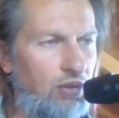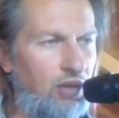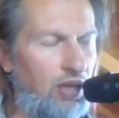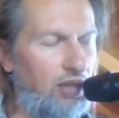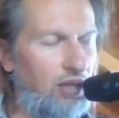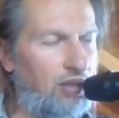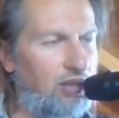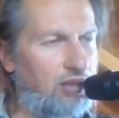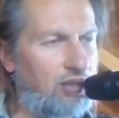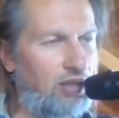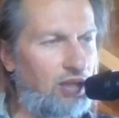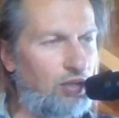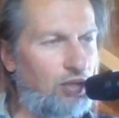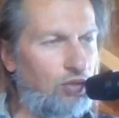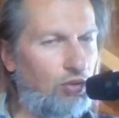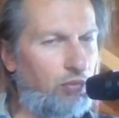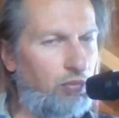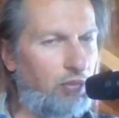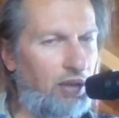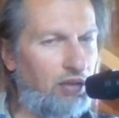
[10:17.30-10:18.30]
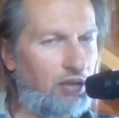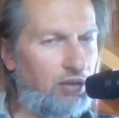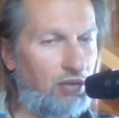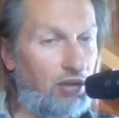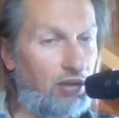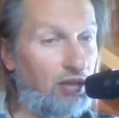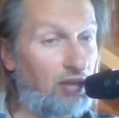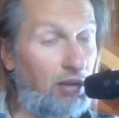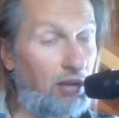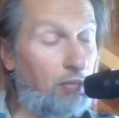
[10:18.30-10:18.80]
It is this or better.
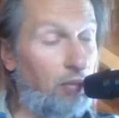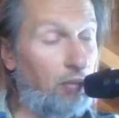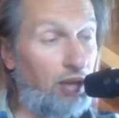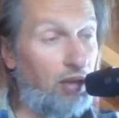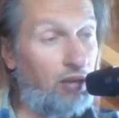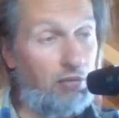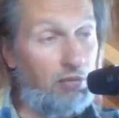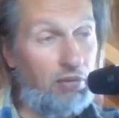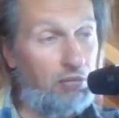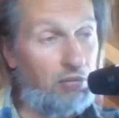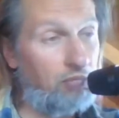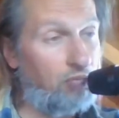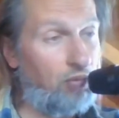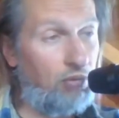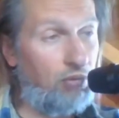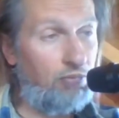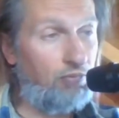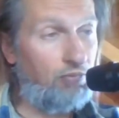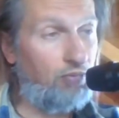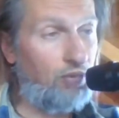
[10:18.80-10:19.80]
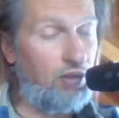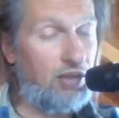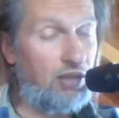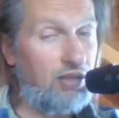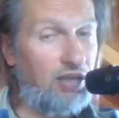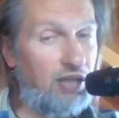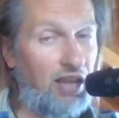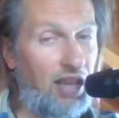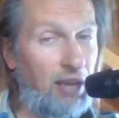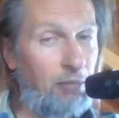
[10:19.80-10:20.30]
It can be the
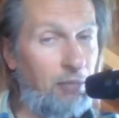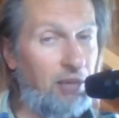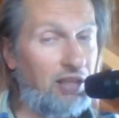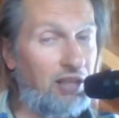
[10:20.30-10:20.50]
same.